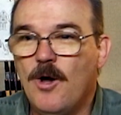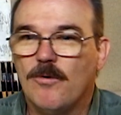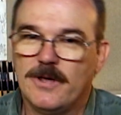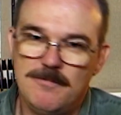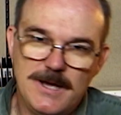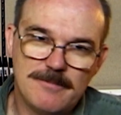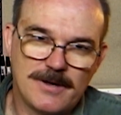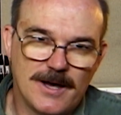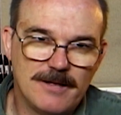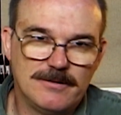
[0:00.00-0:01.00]
Well, he made him
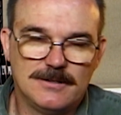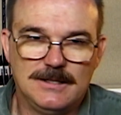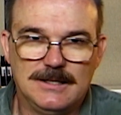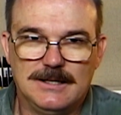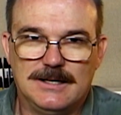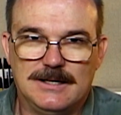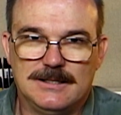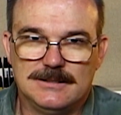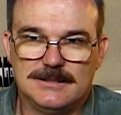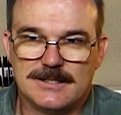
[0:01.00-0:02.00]
kind of
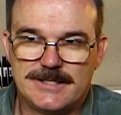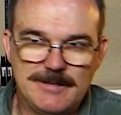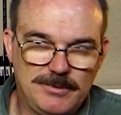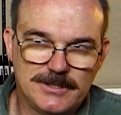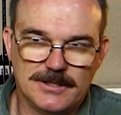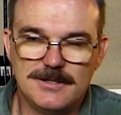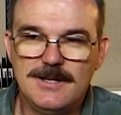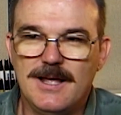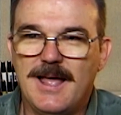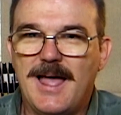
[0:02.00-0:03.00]
a simpleton
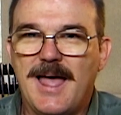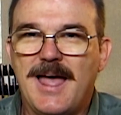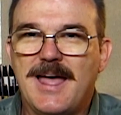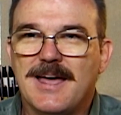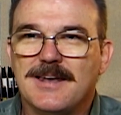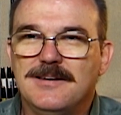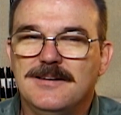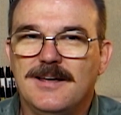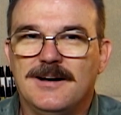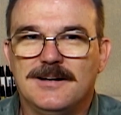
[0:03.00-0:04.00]

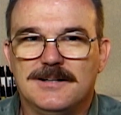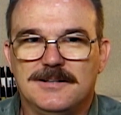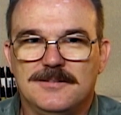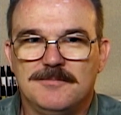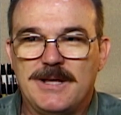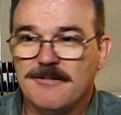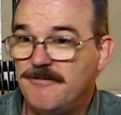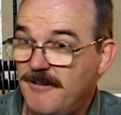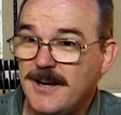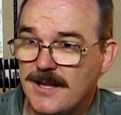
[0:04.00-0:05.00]
and made him
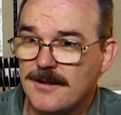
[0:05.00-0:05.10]
funny.